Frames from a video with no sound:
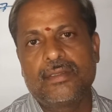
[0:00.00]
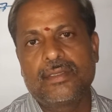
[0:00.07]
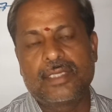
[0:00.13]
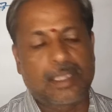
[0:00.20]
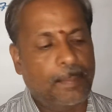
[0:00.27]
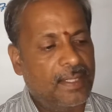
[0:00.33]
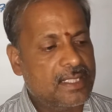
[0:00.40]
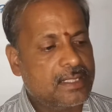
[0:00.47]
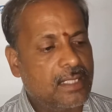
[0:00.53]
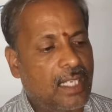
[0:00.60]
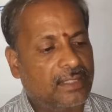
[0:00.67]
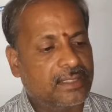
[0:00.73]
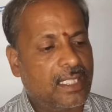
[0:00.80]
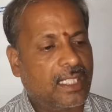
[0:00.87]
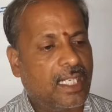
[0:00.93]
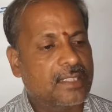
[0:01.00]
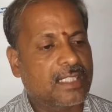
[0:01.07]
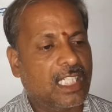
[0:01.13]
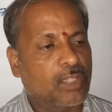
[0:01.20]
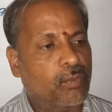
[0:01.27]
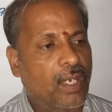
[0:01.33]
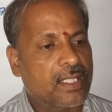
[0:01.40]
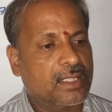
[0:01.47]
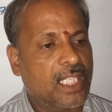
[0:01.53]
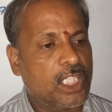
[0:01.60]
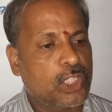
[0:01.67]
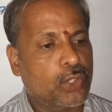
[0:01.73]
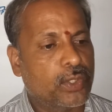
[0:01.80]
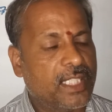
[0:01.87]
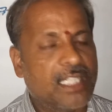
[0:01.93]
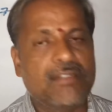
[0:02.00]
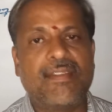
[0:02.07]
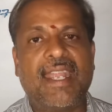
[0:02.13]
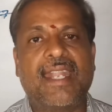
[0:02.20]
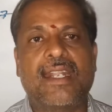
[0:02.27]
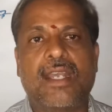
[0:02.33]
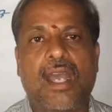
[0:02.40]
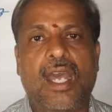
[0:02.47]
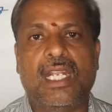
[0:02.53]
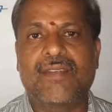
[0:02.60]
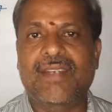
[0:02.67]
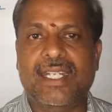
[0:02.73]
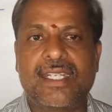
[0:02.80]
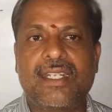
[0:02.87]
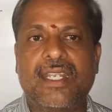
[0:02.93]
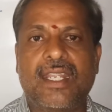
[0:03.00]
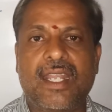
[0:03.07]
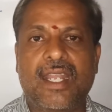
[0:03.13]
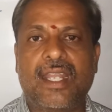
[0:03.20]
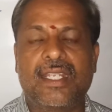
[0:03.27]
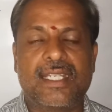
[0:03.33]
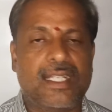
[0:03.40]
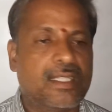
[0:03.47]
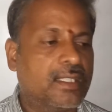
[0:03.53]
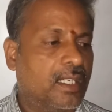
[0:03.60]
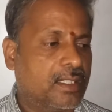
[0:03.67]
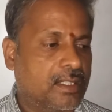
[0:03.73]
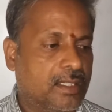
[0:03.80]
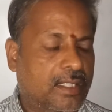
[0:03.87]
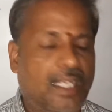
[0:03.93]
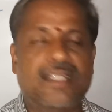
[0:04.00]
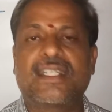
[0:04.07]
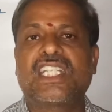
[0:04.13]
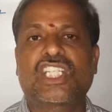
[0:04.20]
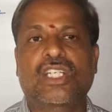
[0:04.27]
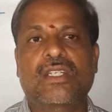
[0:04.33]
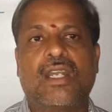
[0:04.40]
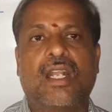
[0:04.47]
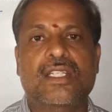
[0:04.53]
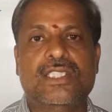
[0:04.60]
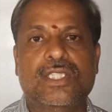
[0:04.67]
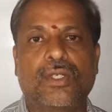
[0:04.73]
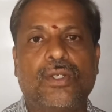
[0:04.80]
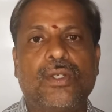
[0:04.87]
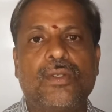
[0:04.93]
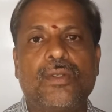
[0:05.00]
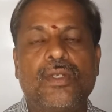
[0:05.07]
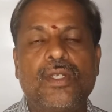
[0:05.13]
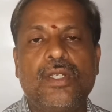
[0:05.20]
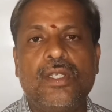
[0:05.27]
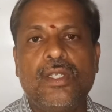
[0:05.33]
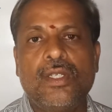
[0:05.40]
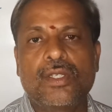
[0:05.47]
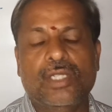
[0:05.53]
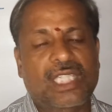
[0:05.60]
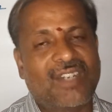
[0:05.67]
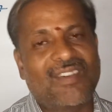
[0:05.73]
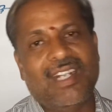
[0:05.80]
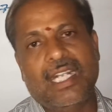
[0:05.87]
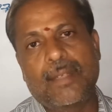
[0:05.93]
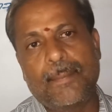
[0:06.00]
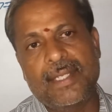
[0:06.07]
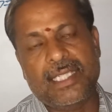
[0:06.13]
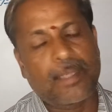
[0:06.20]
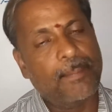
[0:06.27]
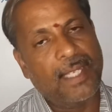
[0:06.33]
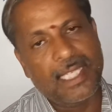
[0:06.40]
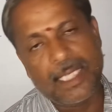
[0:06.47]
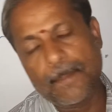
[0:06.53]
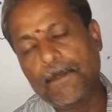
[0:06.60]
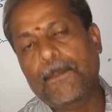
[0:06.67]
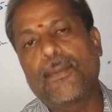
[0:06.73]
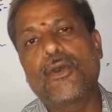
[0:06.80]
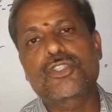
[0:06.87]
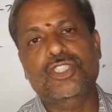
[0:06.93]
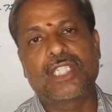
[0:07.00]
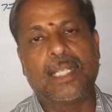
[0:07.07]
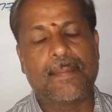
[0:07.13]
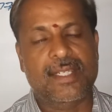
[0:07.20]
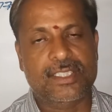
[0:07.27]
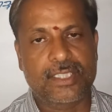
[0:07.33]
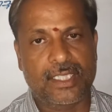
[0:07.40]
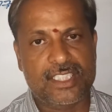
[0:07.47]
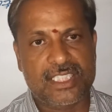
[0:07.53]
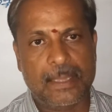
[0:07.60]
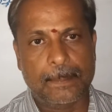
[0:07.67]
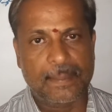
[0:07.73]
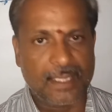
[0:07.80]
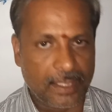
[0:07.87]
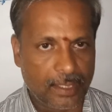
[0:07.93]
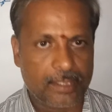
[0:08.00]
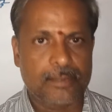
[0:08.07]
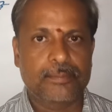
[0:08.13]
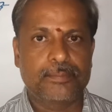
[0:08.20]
It means other country wanted to invade on our India. In that condition also, government may impose emergency period.